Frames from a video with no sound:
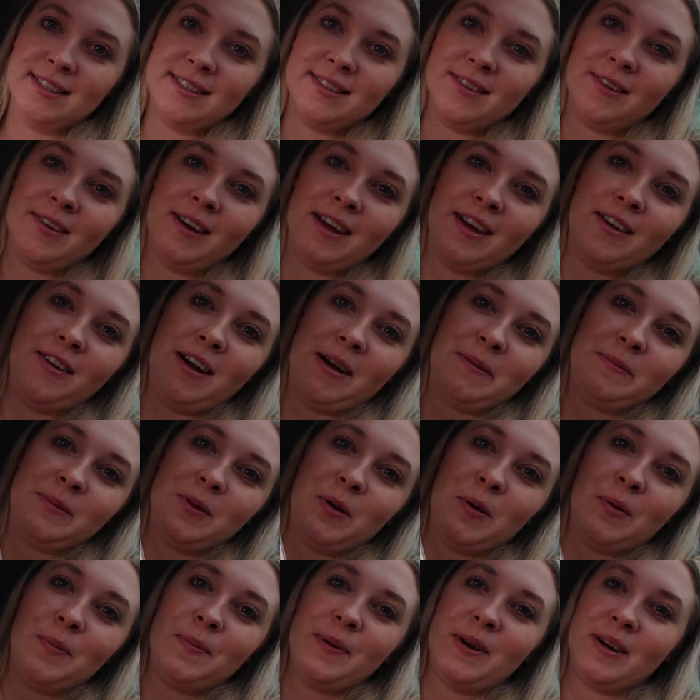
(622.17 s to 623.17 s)
so I grabbed
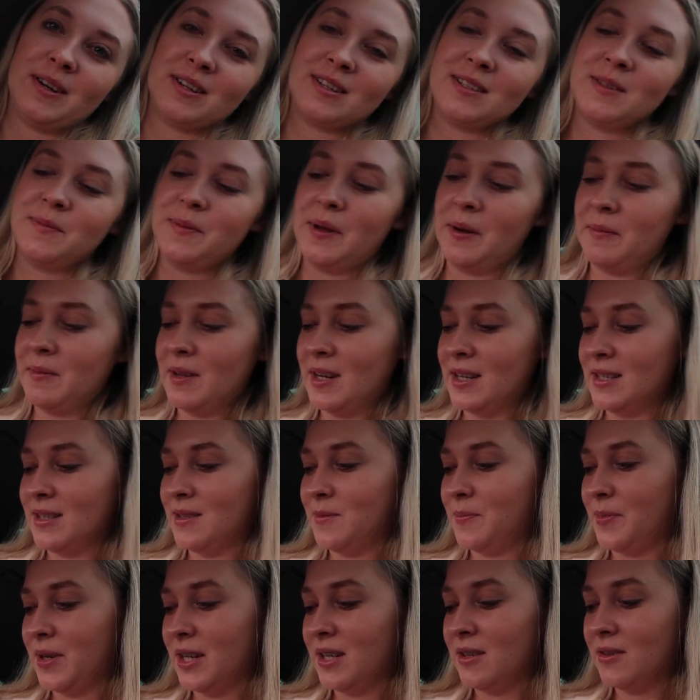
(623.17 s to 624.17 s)
the whole box, but I'm gonna
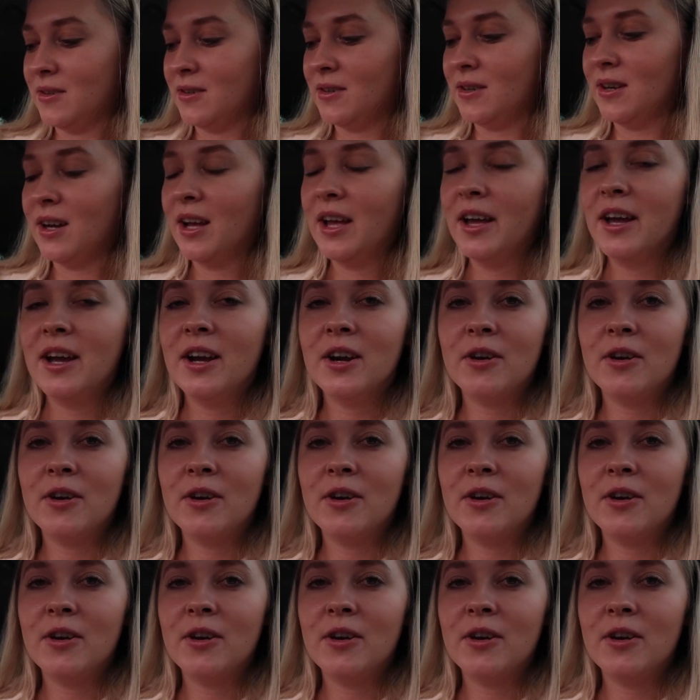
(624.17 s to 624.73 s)
sprinkle